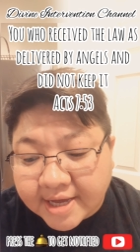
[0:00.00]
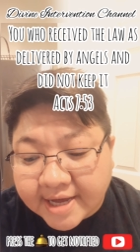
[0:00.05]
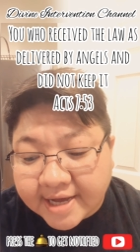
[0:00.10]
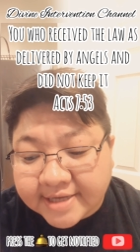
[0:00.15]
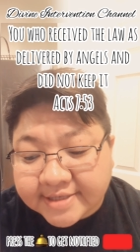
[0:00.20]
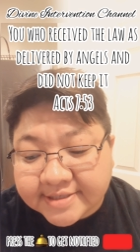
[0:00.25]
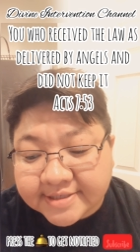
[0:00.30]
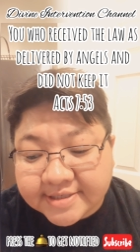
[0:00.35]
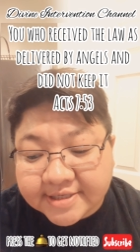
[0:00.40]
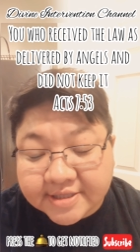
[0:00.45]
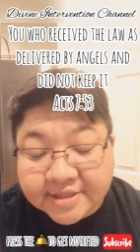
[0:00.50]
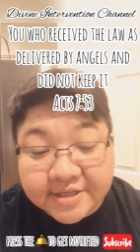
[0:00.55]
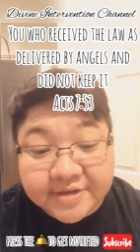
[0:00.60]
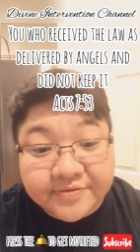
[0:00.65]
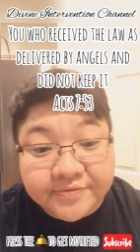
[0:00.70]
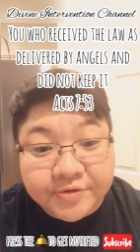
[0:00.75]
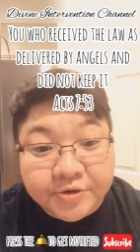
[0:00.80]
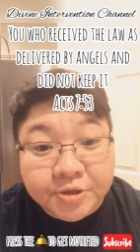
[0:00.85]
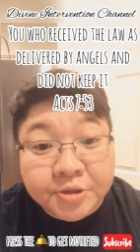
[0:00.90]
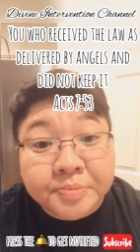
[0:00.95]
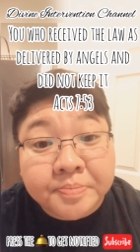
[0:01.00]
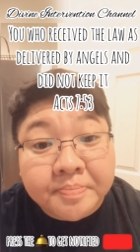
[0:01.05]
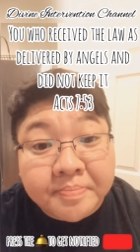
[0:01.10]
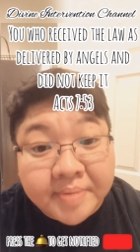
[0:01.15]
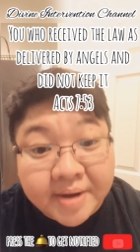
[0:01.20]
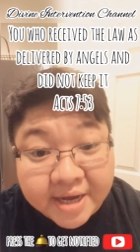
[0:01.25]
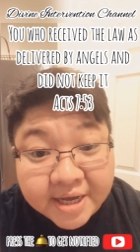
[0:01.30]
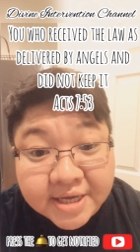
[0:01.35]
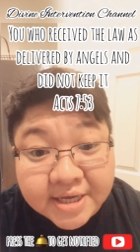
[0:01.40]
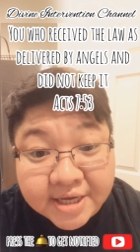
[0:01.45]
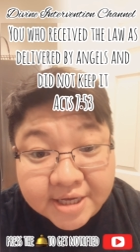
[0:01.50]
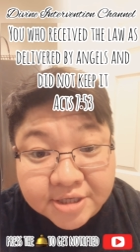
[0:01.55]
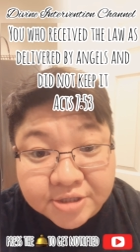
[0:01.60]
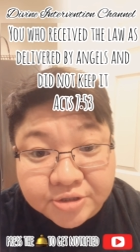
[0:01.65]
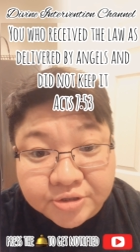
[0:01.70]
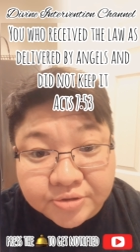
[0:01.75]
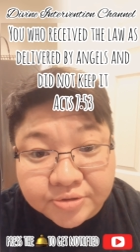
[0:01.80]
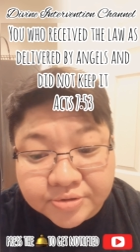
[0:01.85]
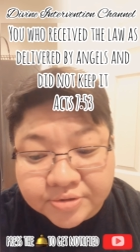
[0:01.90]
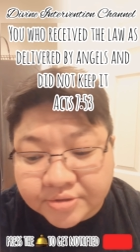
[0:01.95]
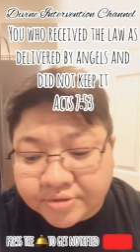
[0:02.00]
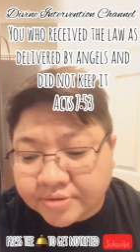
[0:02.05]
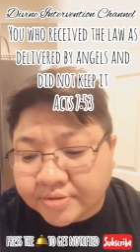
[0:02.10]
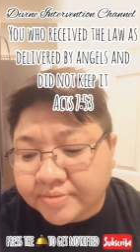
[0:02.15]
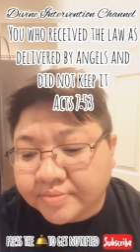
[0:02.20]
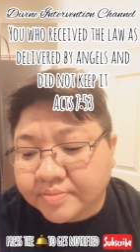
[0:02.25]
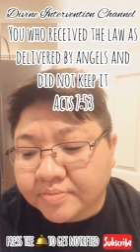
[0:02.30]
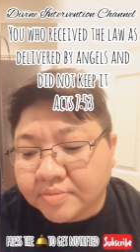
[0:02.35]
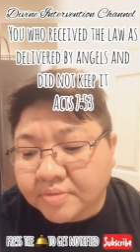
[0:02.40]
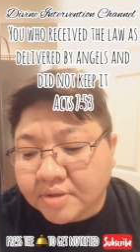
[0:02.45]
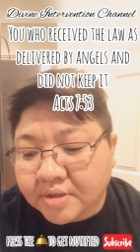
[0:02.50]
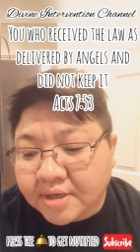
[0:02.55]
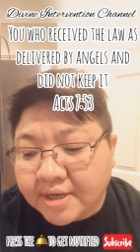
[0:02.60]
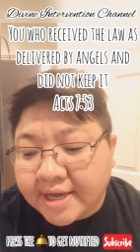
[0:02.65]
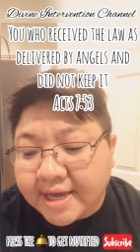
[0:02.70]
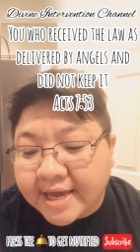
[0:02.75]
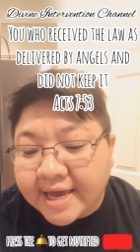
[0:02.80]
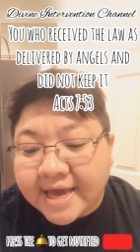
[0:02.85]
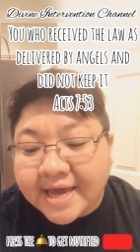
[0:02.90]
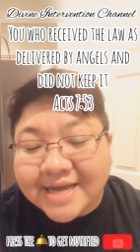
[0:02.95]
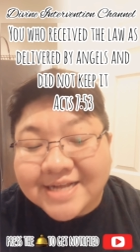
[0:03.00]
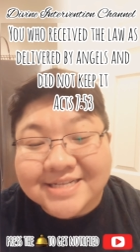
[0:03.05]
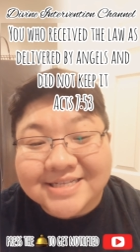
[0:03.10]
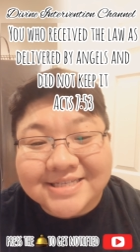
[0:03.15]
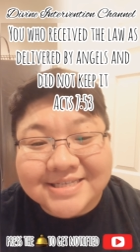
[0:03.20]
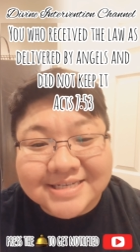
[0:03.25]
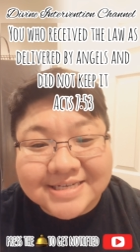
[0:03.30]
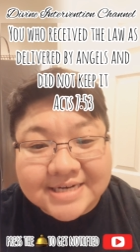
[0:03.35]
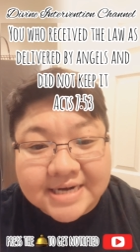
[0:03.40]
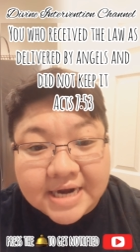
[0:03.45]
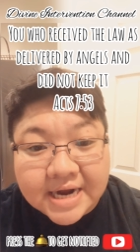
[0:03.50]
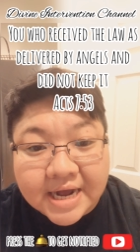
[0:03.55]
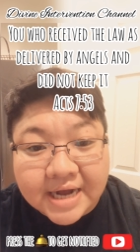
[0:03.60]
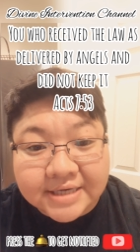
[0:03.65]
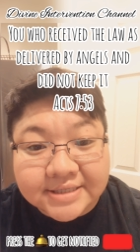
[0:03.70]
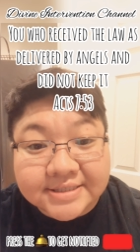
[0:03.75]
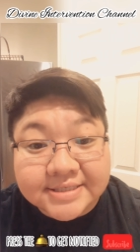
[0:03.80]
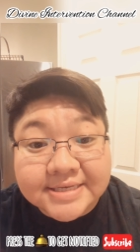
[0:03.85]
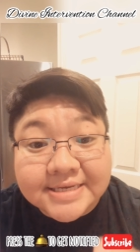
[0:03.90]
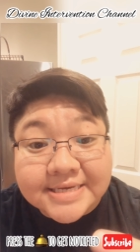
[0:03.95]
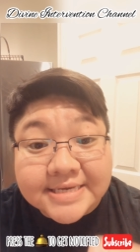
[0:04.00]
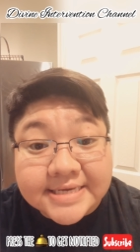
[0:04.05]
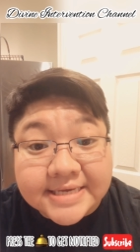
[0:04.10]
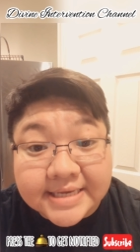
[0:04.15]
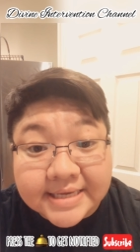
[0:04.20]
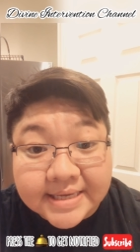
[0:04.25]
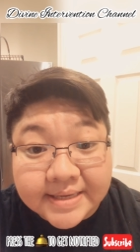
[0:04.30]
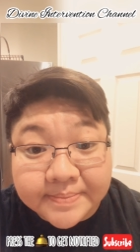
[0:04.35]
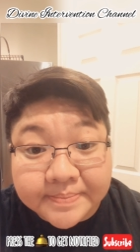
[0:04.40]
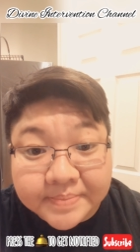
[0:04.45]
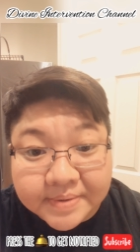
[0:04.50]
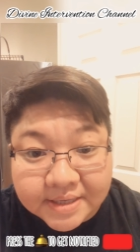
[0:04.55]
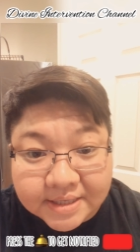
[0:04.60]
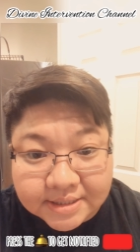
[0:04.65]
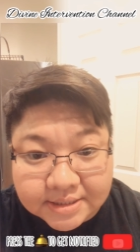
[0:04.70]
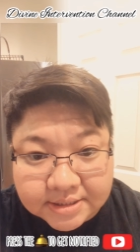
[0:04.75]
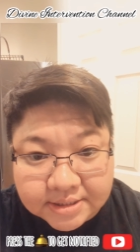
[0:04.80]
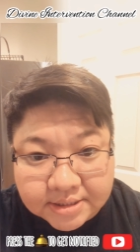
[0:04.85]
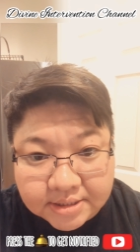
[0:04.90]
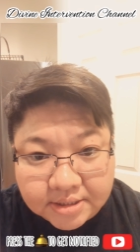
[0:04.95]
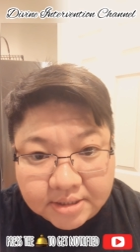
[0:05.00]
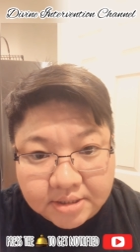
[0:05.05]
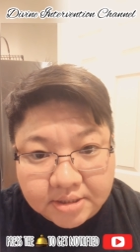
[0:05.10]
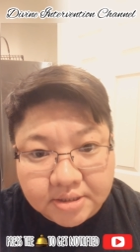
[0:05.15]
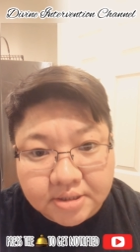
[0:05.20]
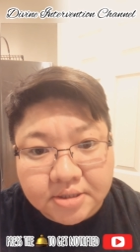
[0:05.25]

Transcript: as delivered by angels and did not keep it.